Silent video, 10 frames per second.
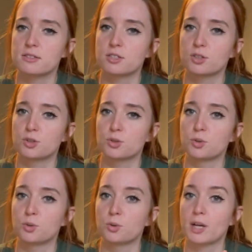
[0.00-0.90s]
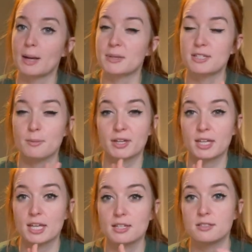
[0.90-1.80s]
to Kamisama
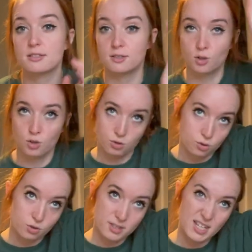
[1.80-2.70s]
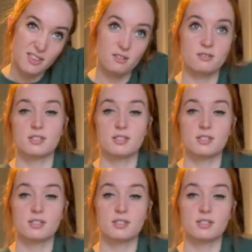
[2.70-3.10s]
Kiss, or say there's